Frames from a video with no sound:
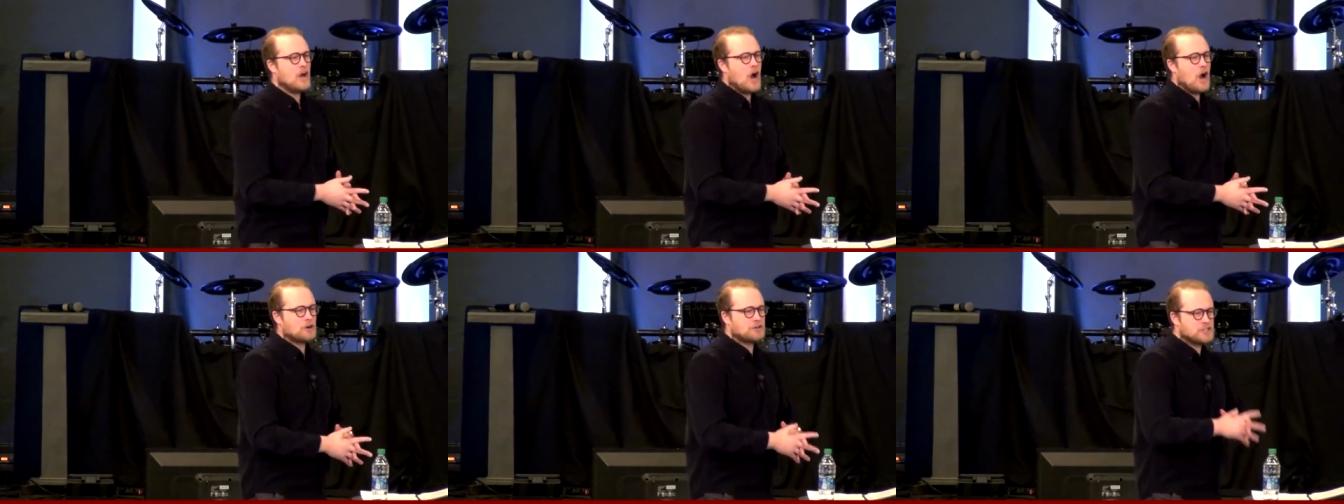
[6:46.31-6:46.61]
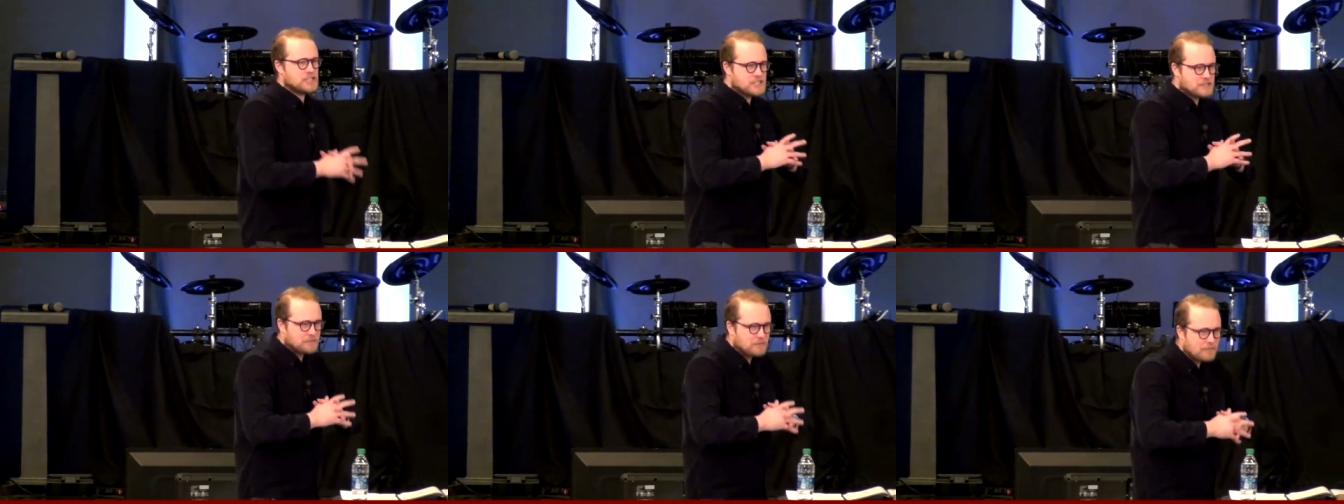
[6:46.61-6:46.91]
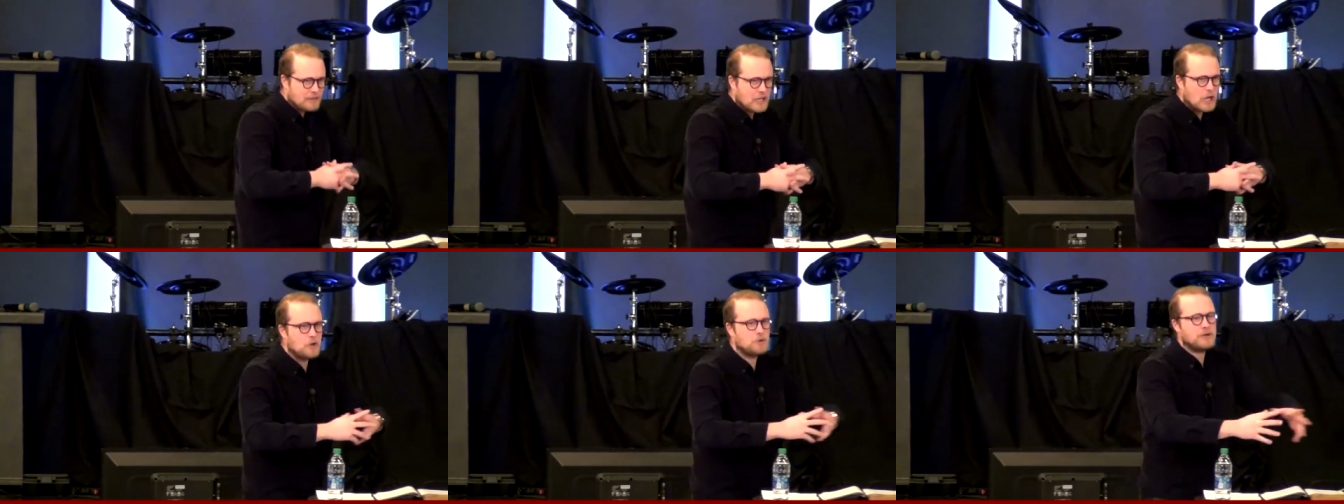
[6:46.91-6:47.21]
are just
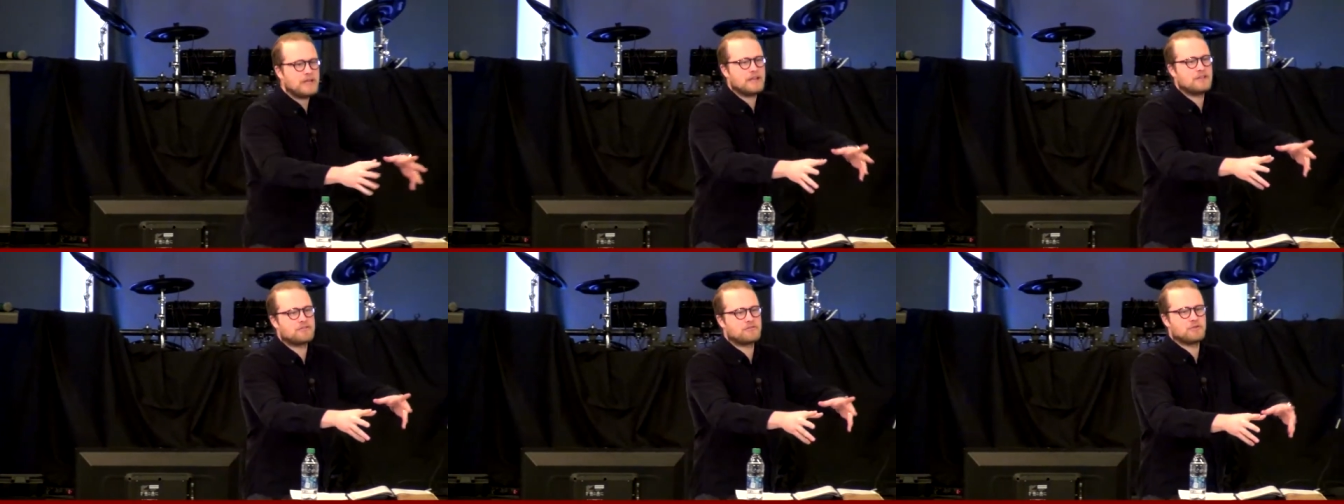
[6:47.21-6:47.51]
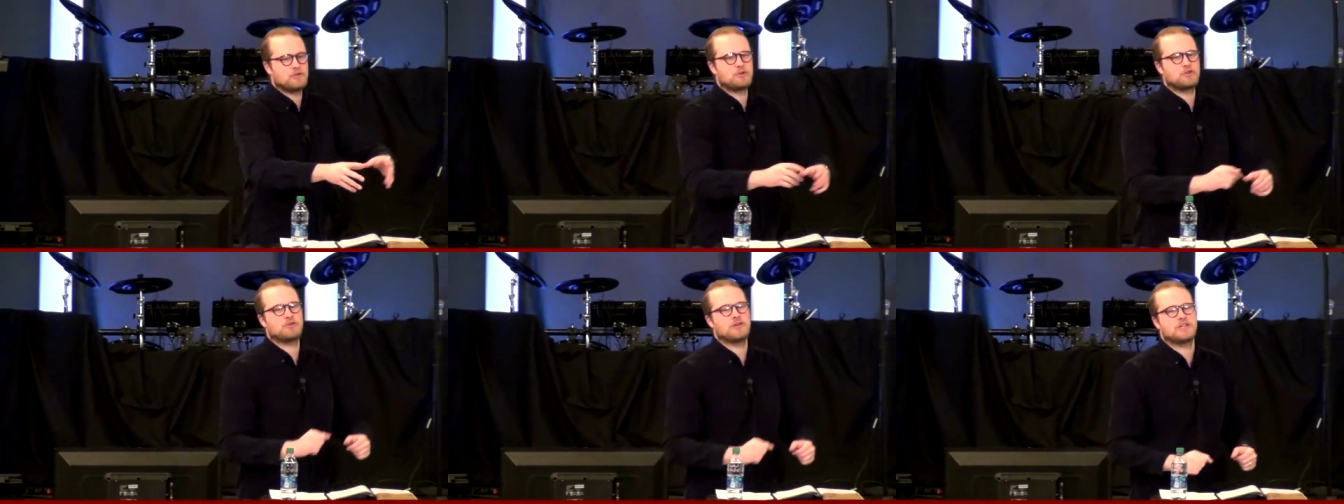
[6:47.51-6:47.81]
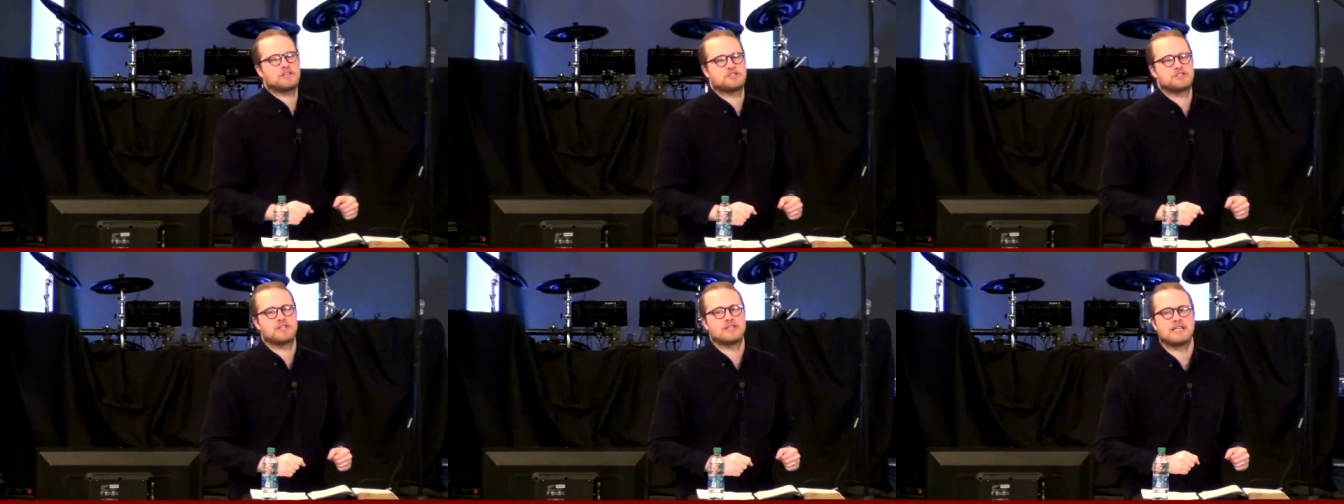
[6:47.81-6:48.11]
floating through
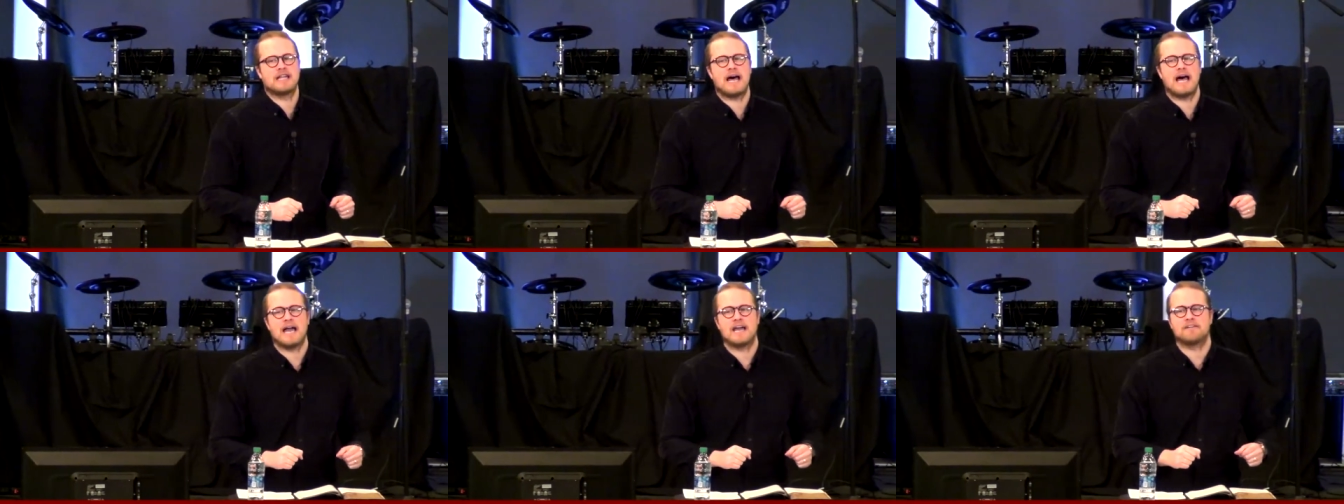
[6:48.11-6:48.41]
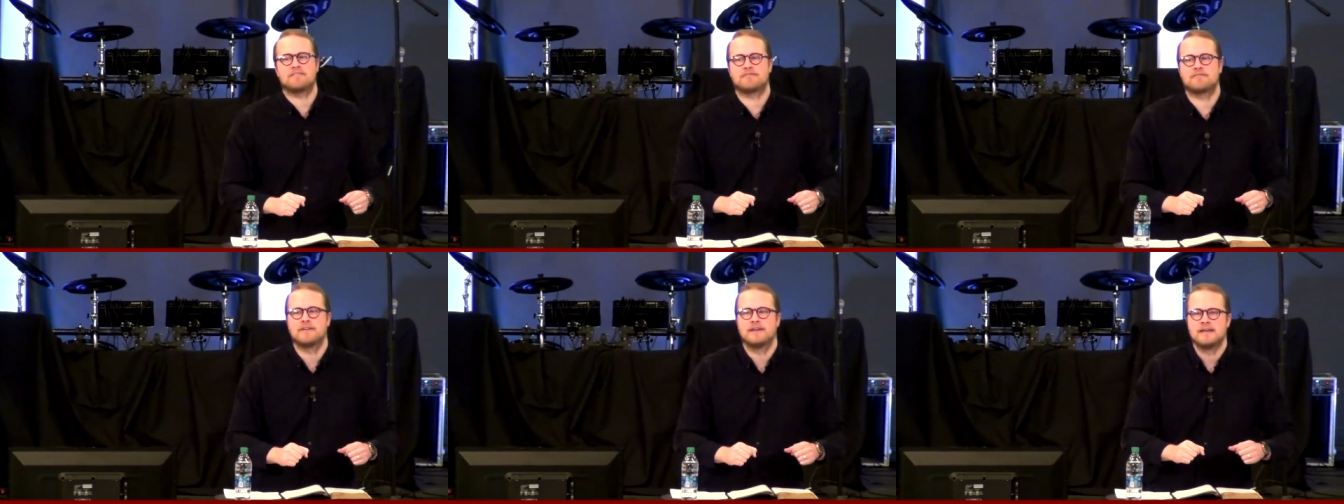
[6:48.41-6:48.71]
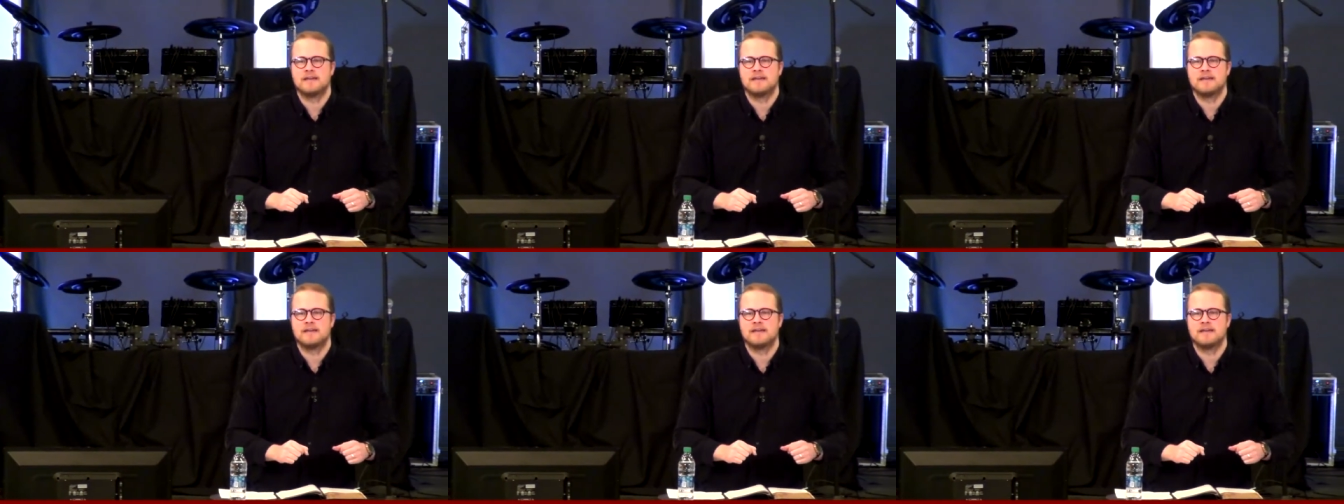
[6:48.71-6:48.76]
Christian life